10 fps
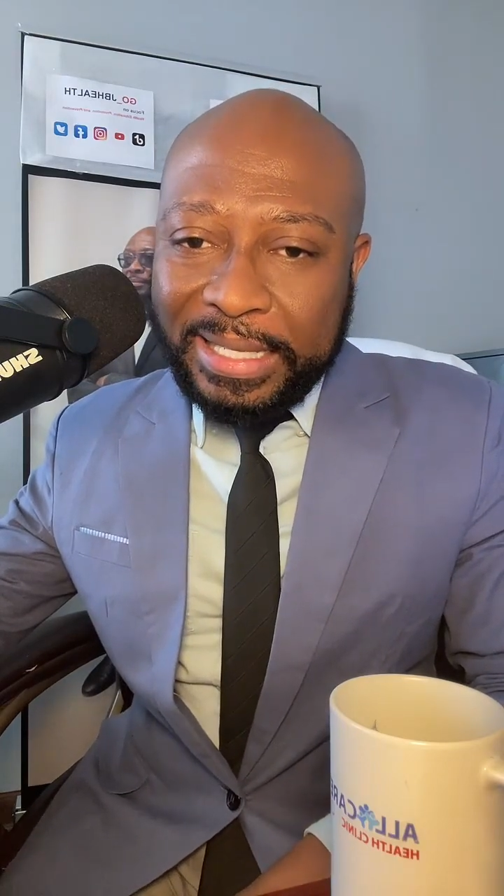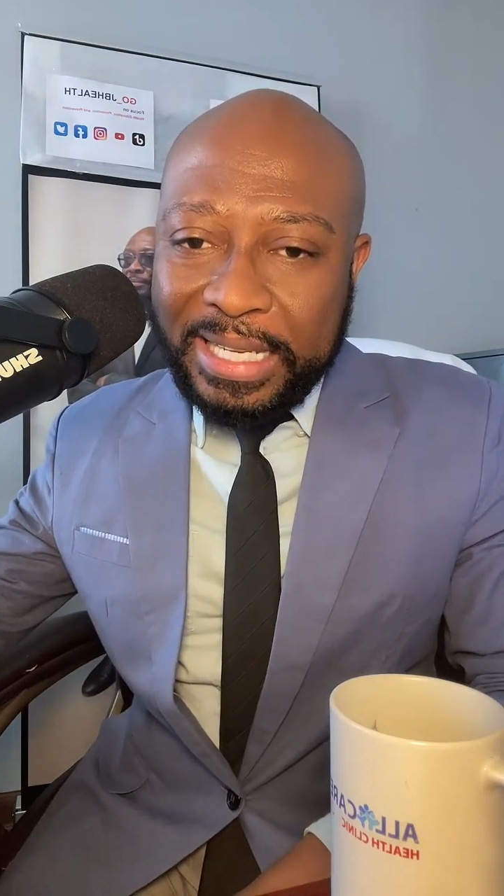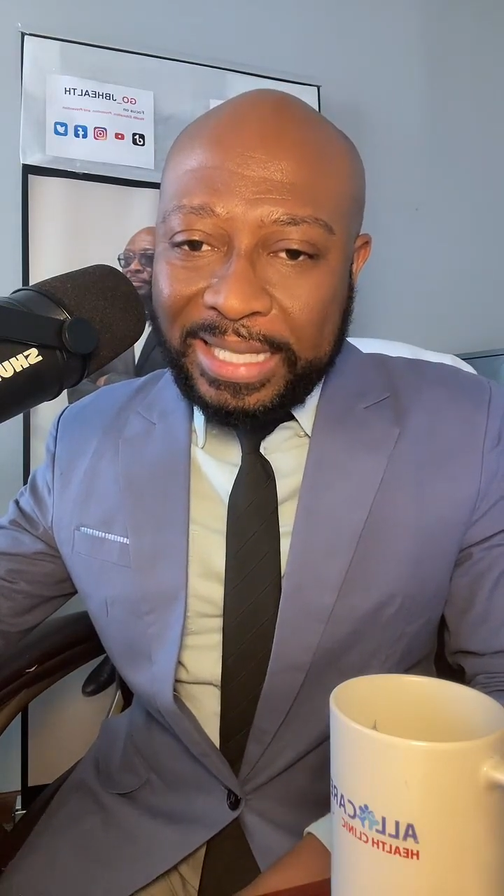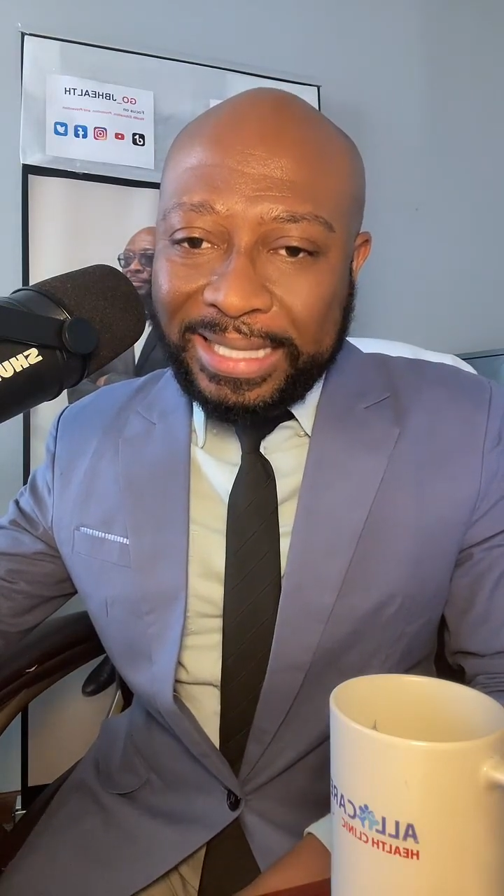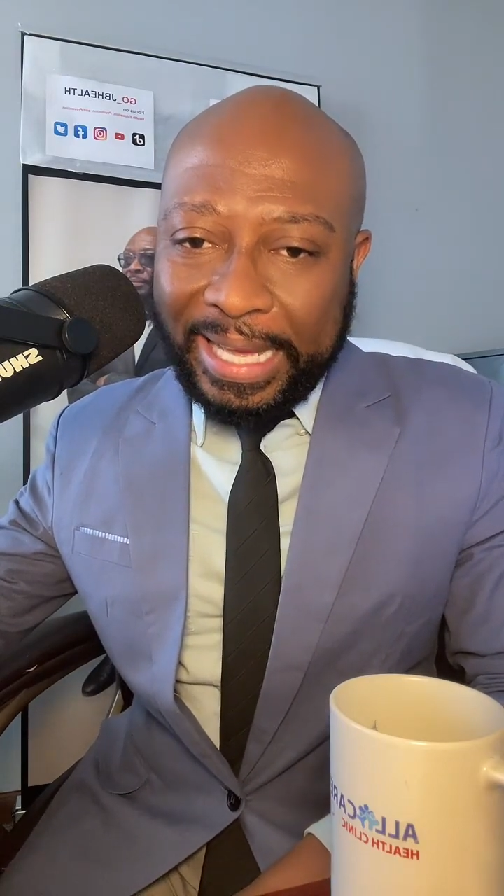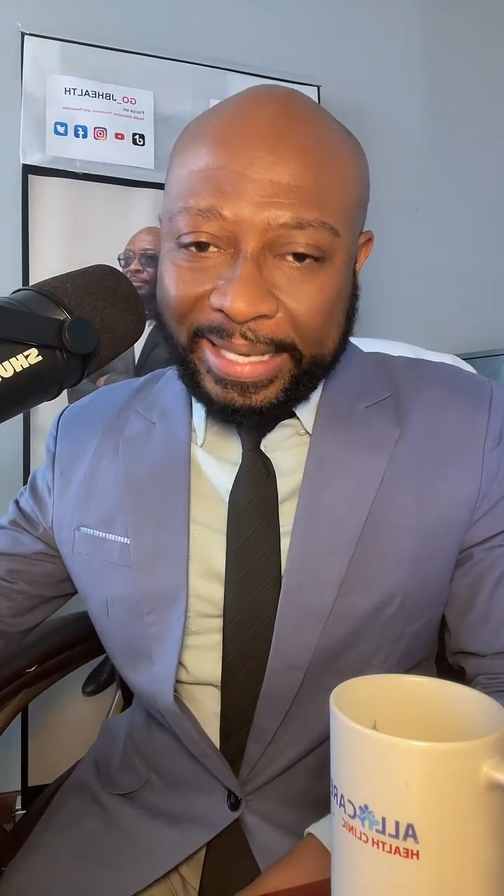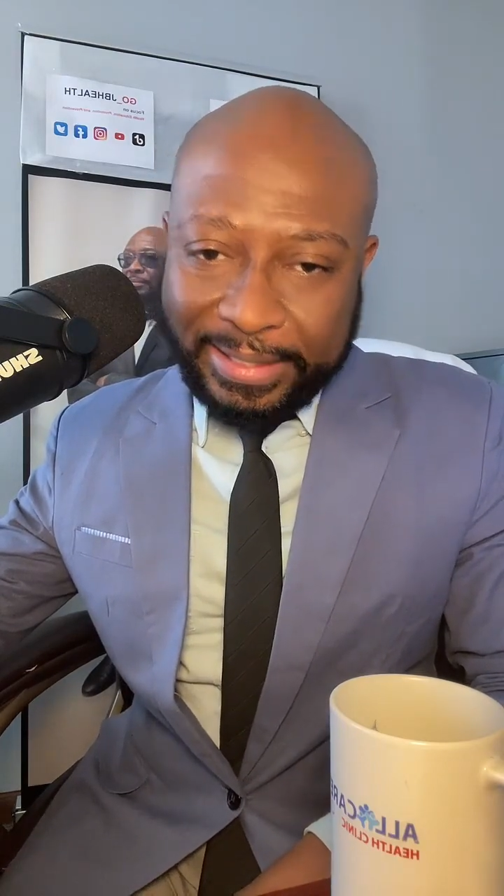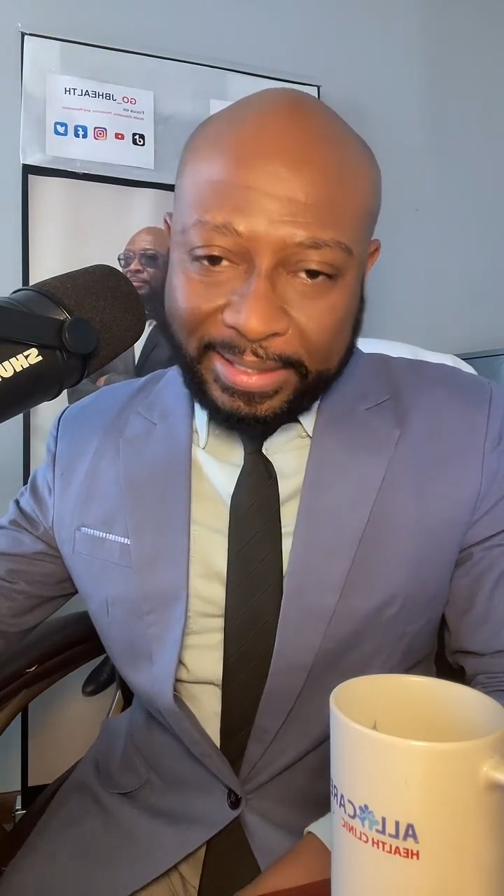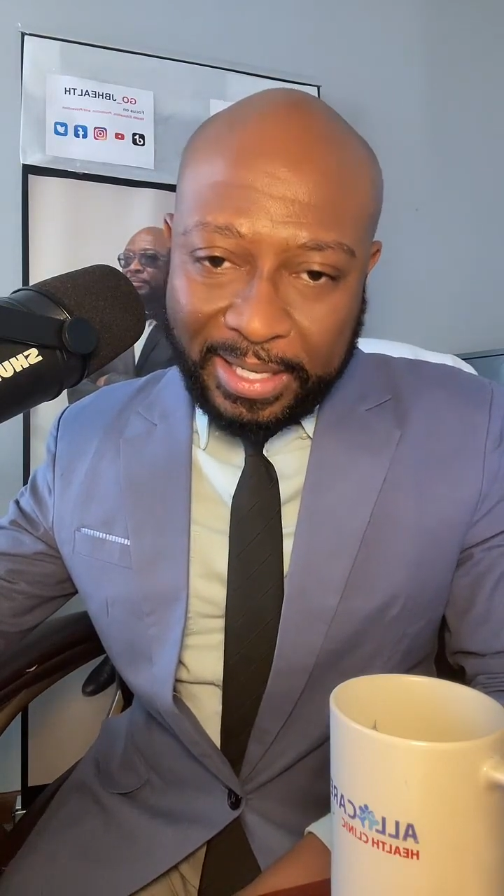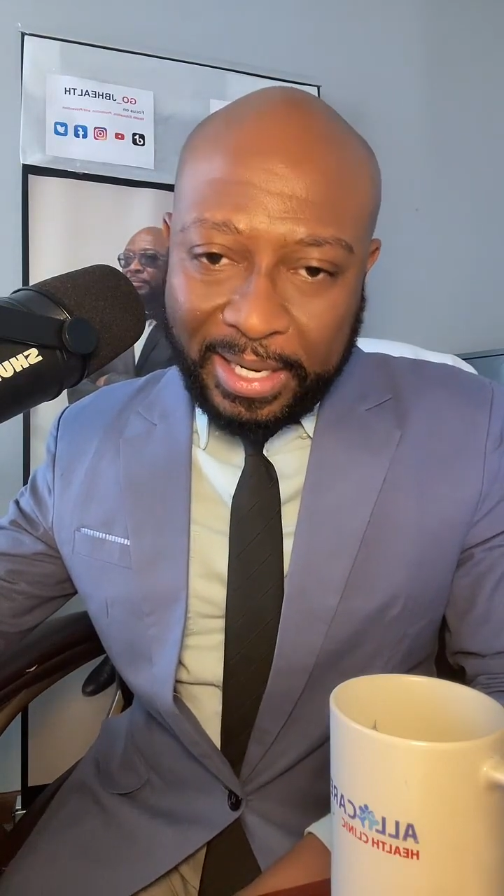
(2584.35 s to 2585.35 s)

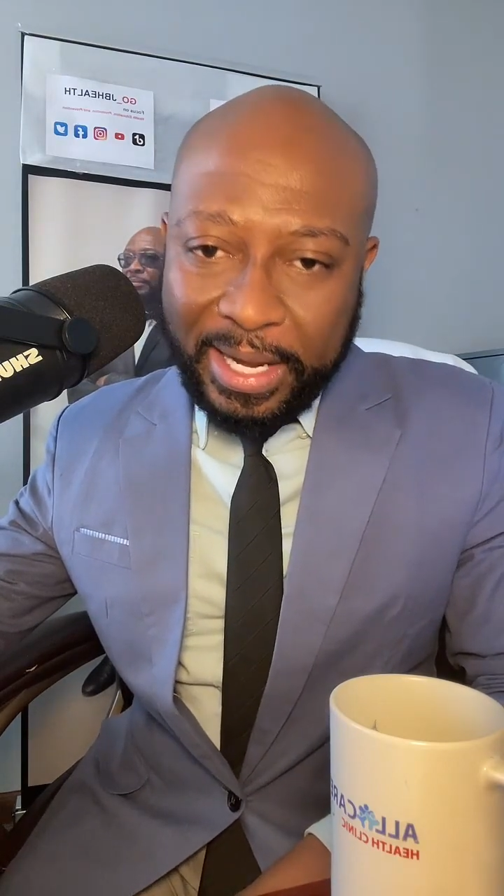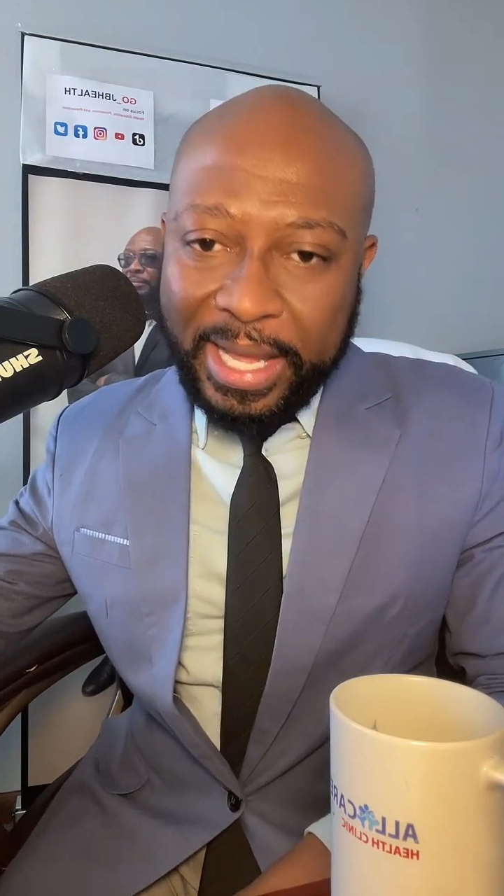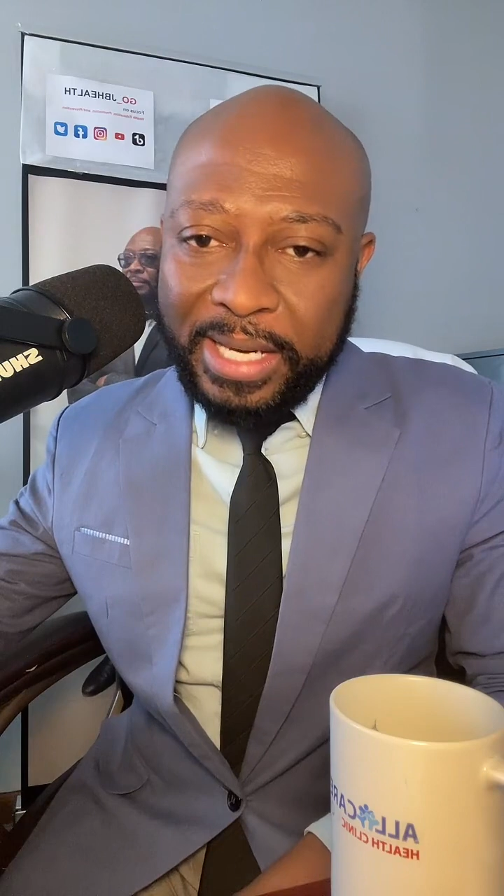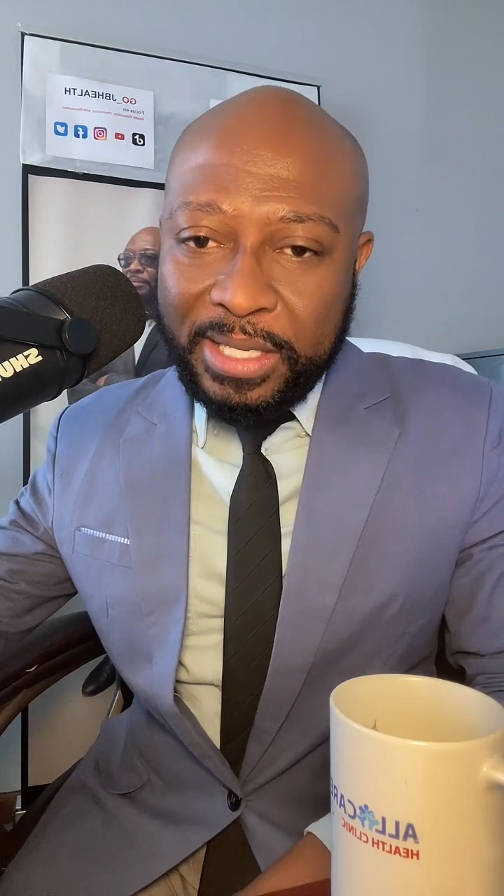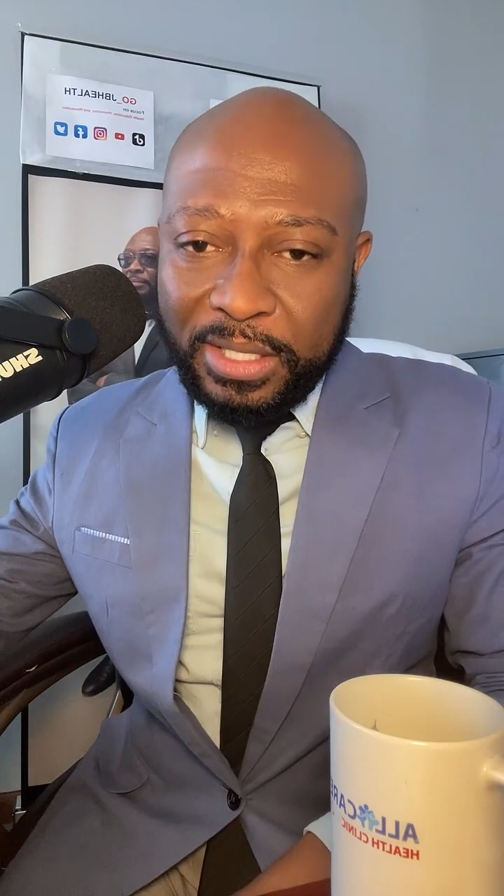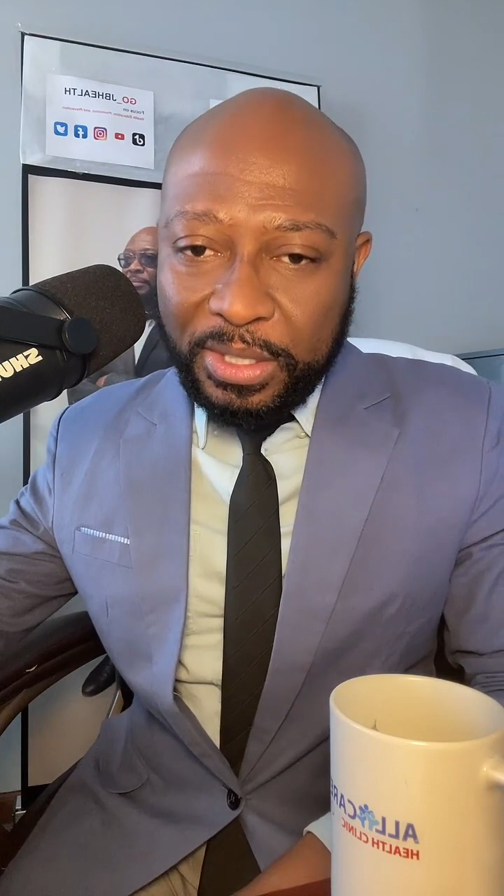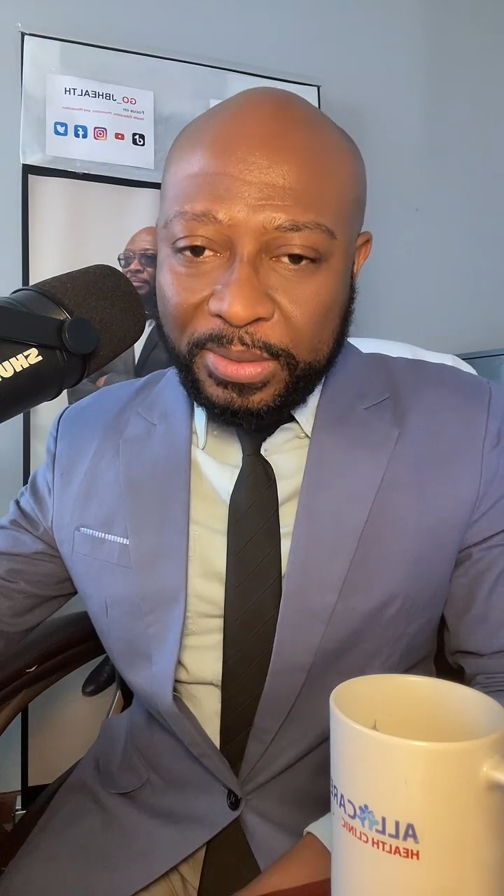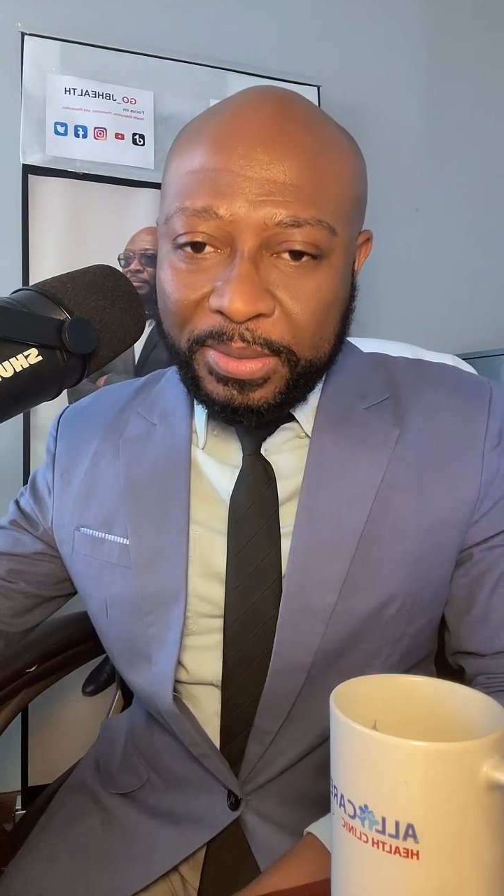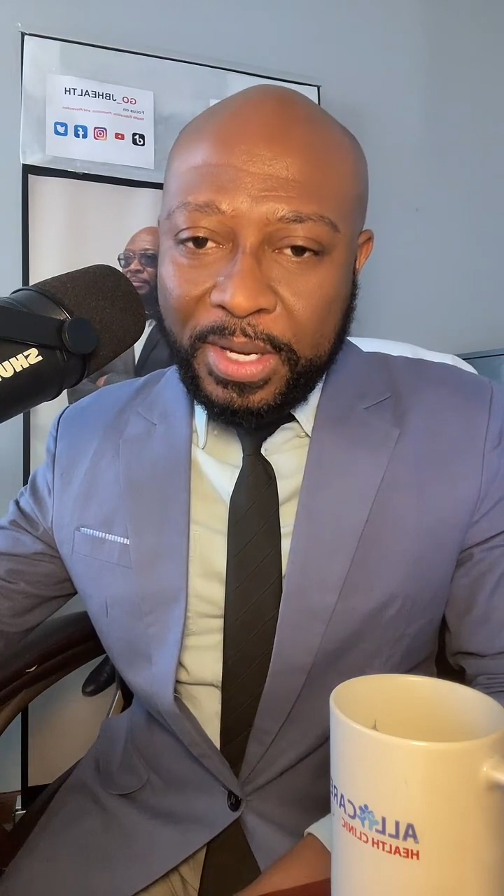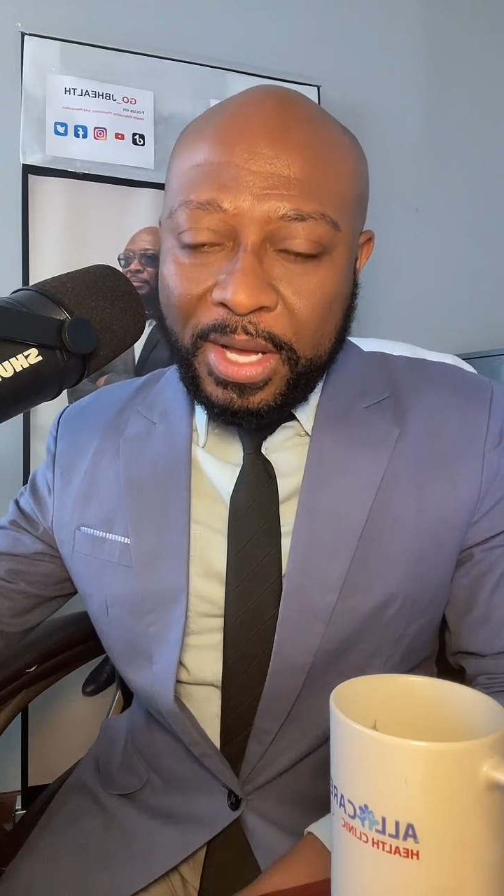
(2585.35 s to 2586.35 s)
Nicolette
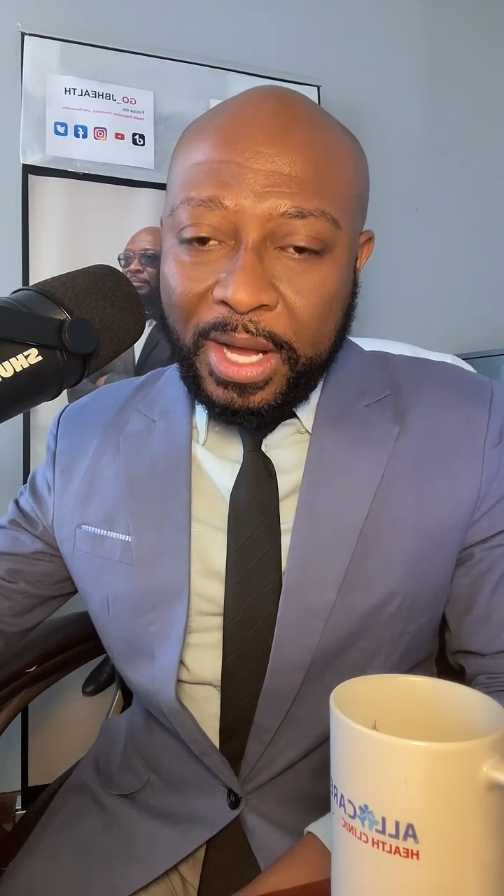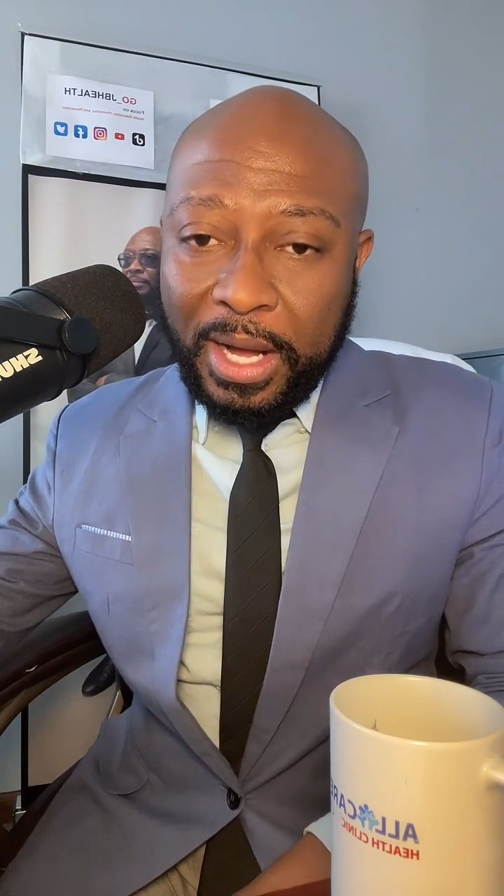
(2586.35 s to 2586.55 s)
82.